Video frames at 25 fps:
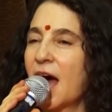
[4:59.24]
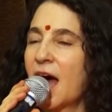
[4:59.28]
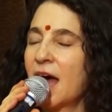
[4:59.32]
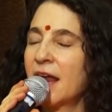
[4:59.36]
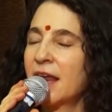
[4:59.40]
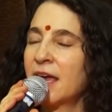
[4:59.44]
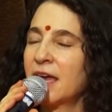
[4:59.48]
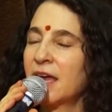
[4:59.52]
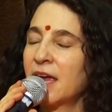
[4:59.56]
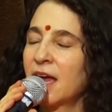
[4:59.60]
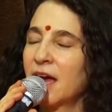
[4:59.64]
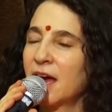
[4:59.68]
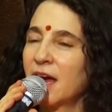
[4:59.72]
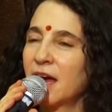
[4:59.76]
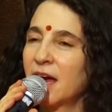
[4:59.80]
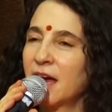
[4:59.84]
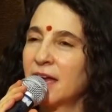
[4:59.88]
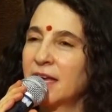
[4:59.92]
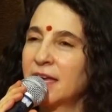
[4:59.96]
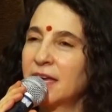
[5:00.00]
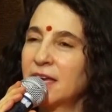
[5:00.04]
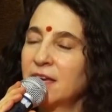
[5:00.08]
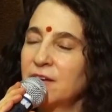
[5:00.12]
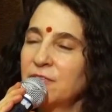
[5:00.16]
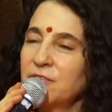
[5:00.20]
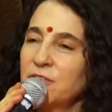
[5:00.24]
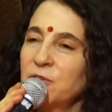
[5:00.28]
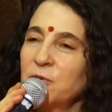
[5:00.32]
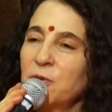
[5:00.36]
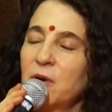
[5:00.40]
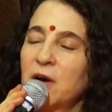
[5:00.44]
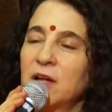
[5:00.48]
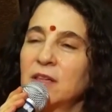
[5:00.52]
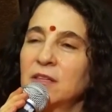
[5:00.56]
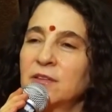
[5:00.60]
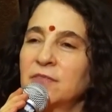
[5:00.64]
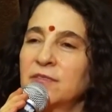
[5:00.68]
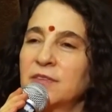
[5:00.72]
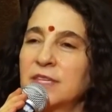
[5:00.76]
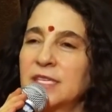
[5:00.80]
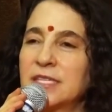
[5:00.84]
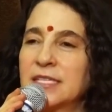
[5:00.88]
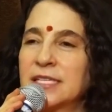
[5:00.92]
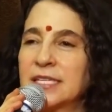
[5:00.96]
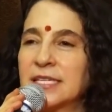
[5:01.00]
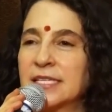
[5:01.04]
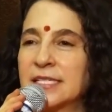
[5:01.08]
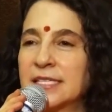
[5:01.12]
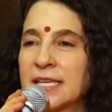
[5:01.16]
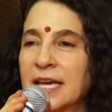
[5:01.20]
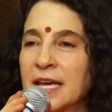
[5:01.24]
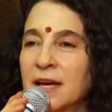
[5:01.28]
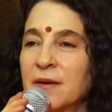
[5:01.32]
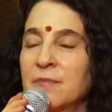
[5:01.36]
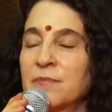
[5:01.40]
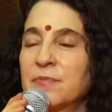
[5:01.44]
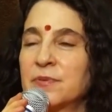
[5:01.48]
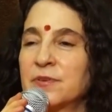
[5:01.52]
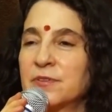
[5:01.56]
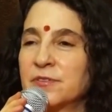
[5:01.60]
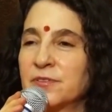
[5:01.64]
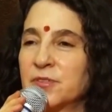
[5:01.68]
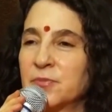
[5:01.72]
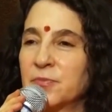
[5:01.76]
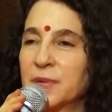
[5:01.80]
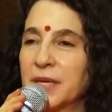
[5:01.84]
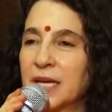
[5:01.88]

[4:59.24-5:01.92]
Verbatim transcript: And I, I give you all of these examples